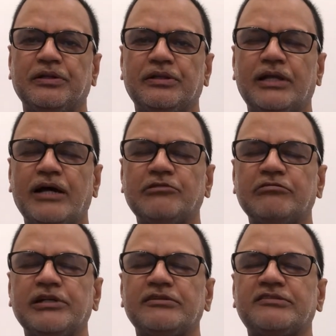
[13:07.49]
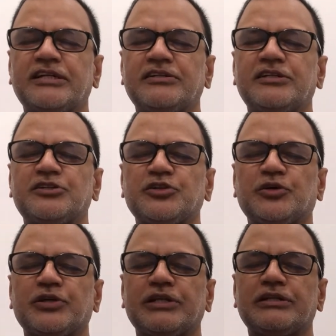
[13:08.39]
That will set the
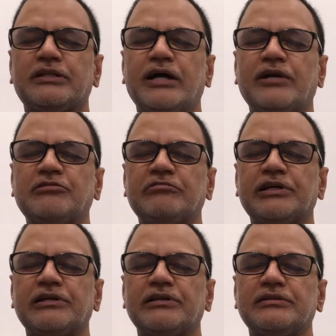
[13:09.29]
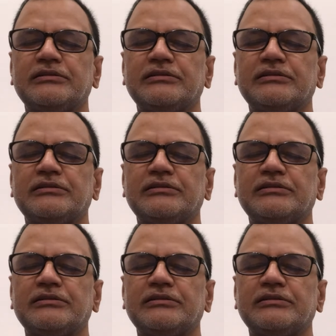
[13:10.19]
tone, that will